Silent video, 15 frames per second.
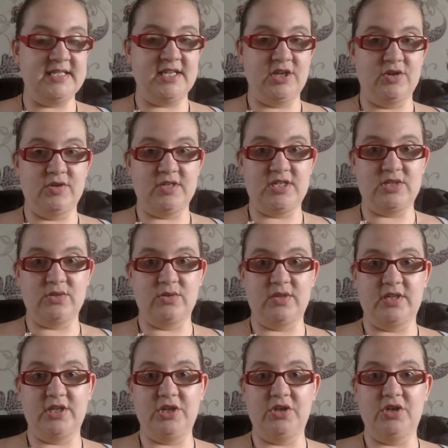crystal
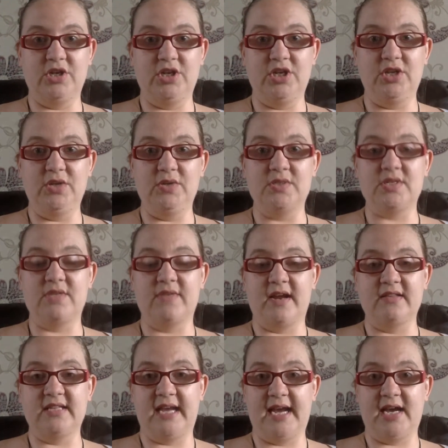that you can use
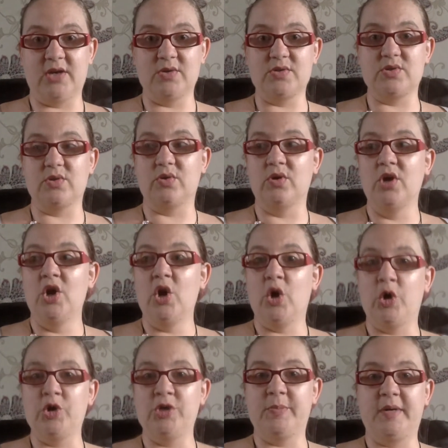around the house or
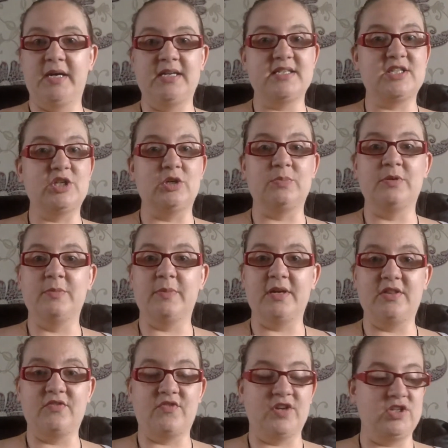on your person or put by
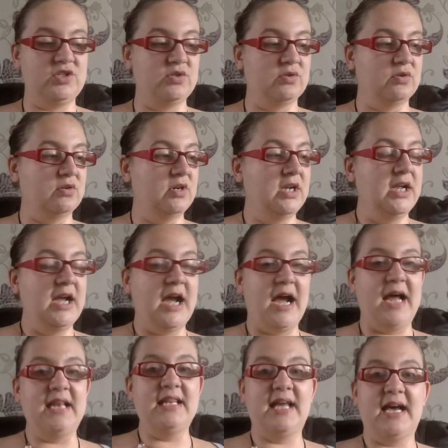the front door,
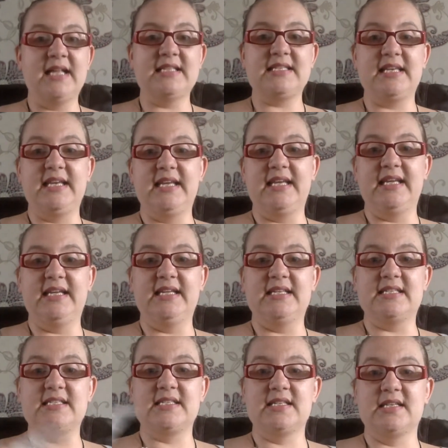and that
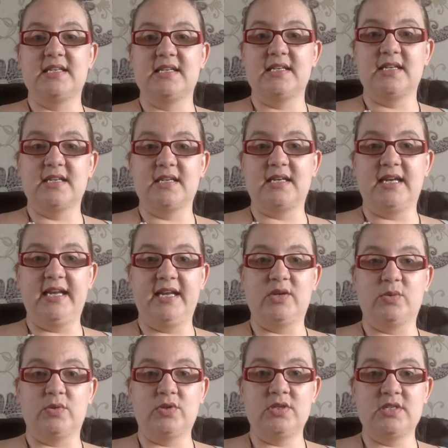is clear
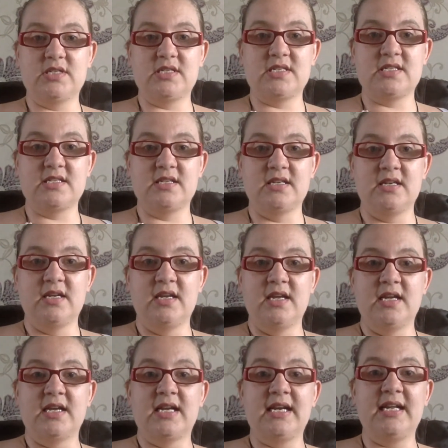quartz.
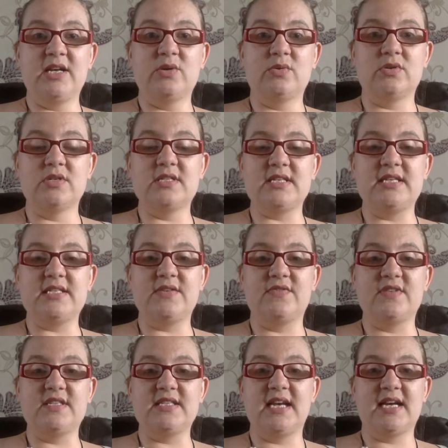Clear quartz is a
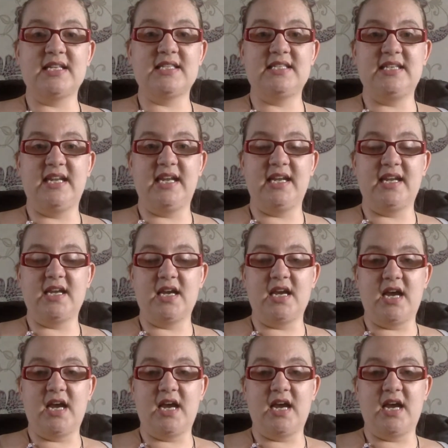fantastic